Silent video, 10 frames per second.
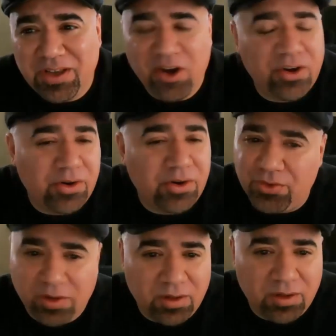are
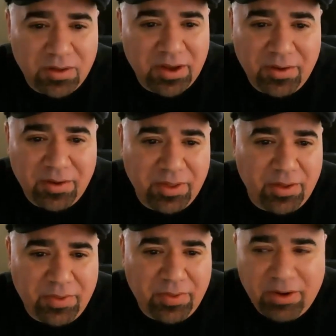neutral.
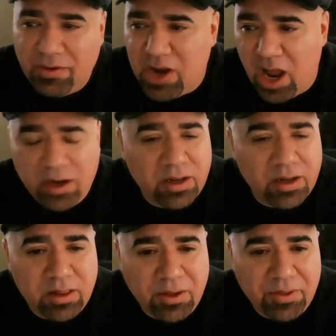They're
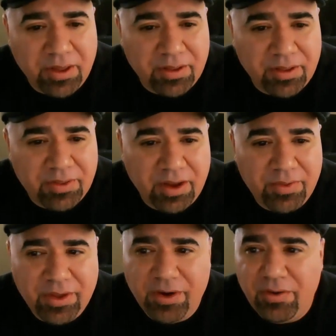non-clothing.
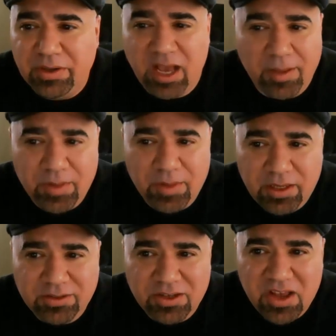They're
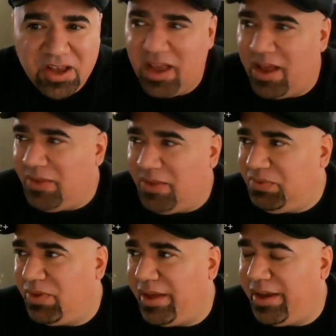timeless.
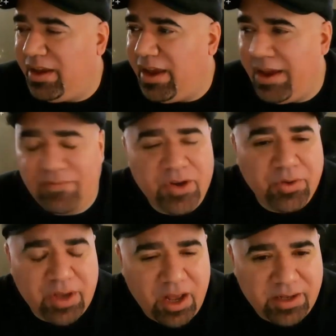They have
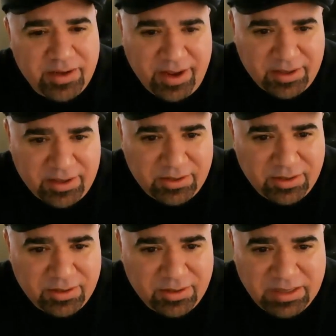no context
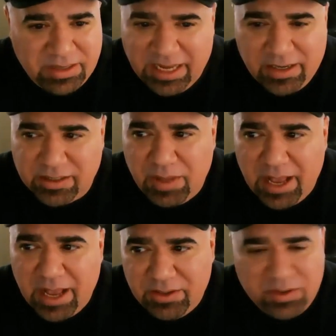because a
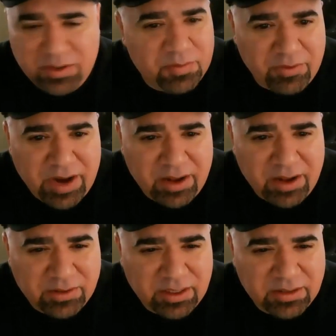black suit has been around
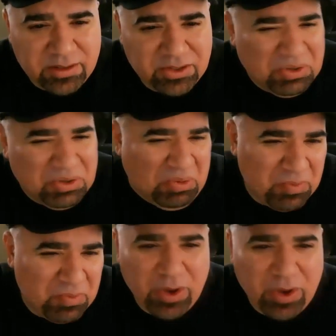since
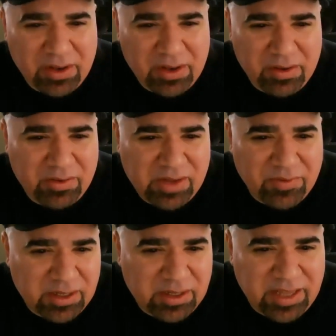what, the
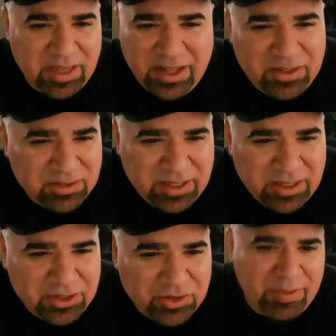17th, 18th
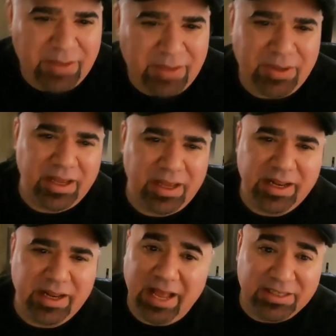century maybe, and it
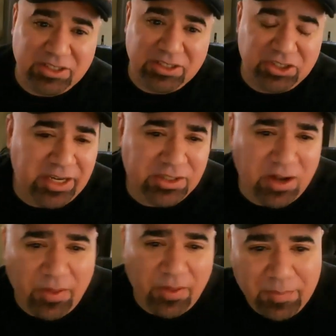hasn't changed
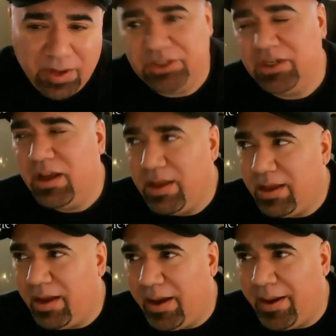all that much.
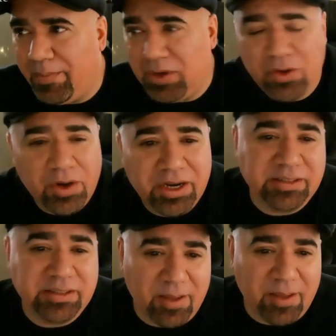Nudity
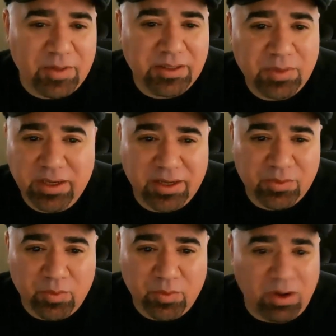is timeless
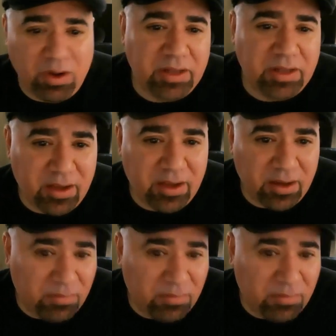because we're all naked.